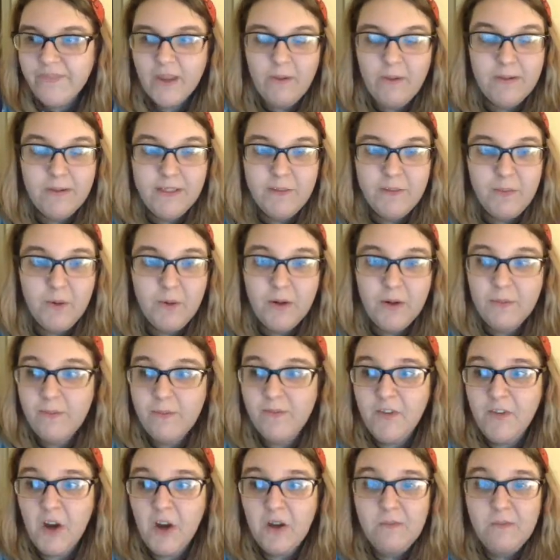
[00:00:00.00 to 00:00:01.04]
Once you bought them,
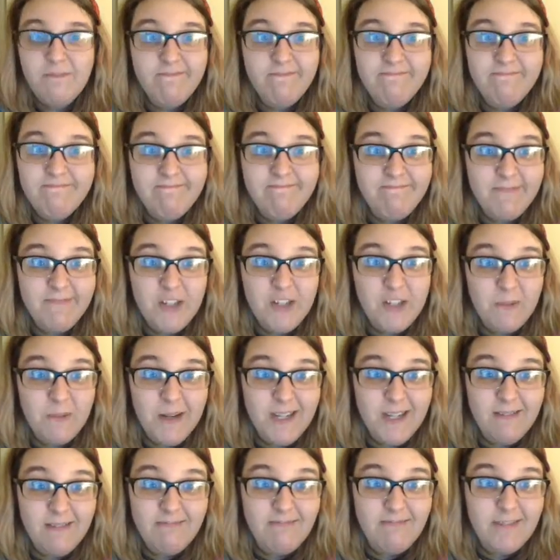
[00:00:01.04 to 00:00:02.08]
you've got them, do you know what
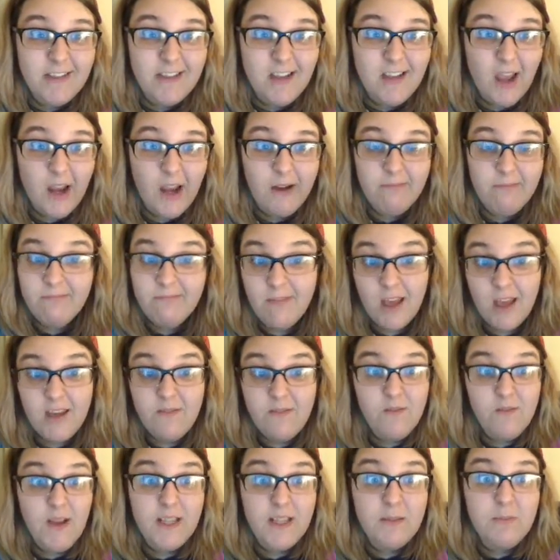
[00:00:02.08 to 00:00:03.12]
I mean? So an
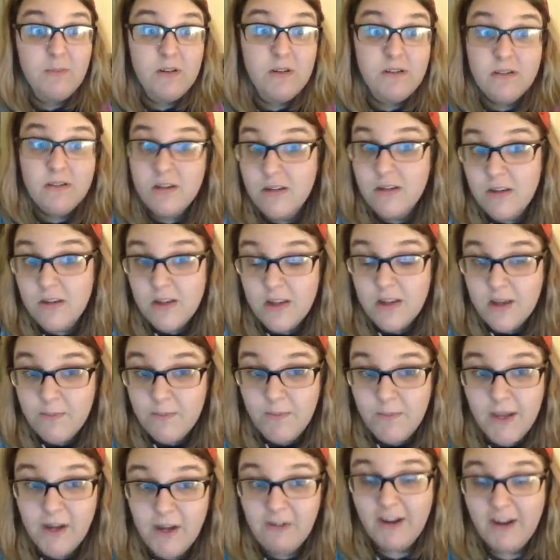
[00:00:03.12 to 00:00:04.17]
investment,
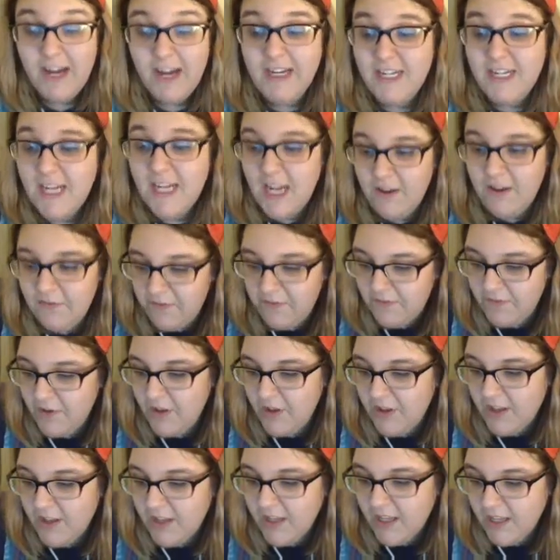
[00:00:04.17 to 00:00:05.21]
be creative,
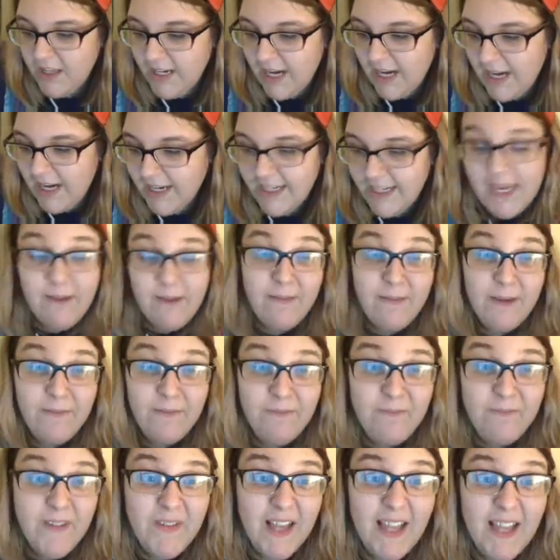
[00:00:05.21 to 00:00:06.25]
and keep your
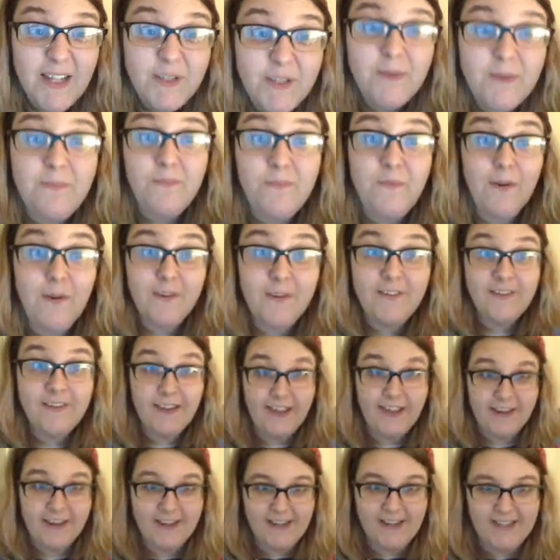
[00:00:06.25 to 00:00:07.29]
classroom fun
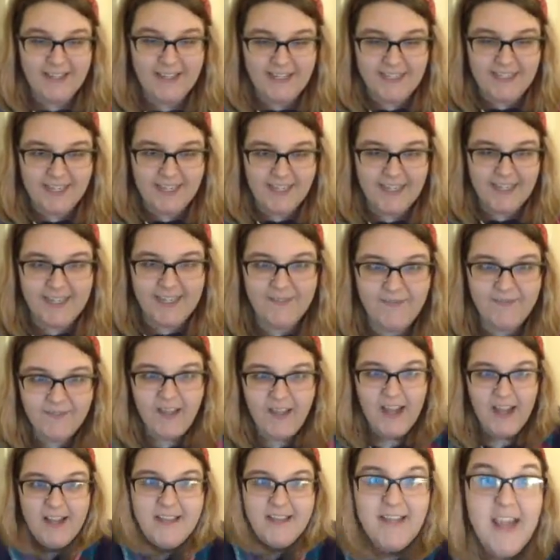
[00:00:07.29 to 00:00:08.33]
and energetic.
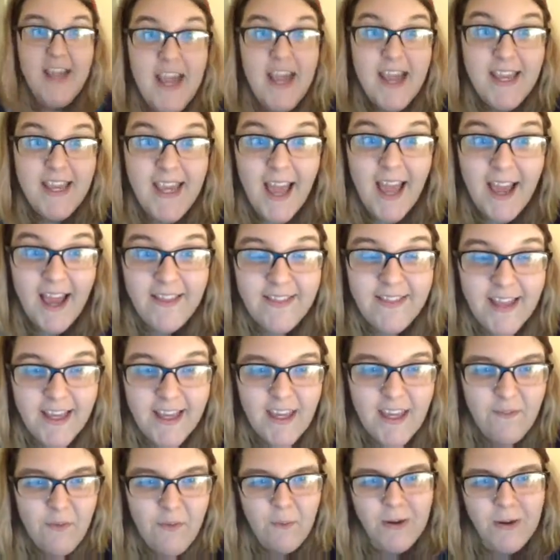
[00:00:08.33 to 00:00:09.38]
And yeah,
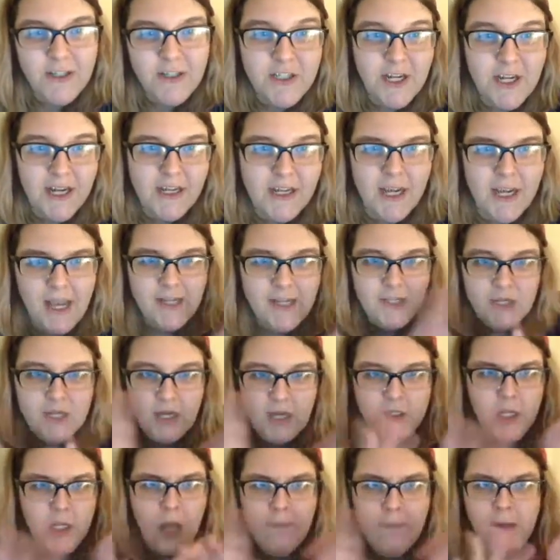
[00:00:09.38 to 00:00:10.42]
thank you for watching. Katie
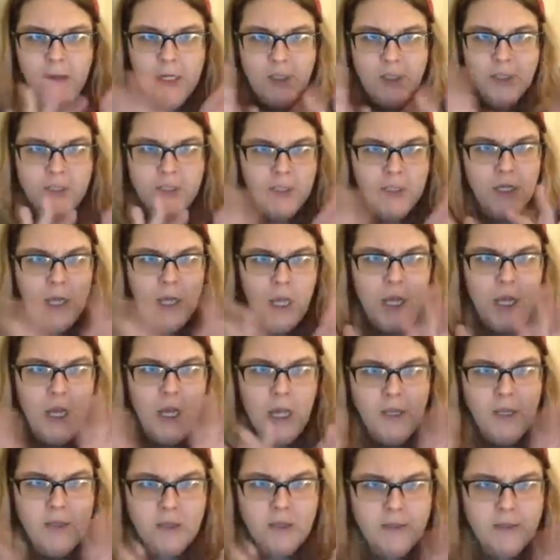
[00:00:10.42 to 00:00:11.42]
Does Happy to see you, the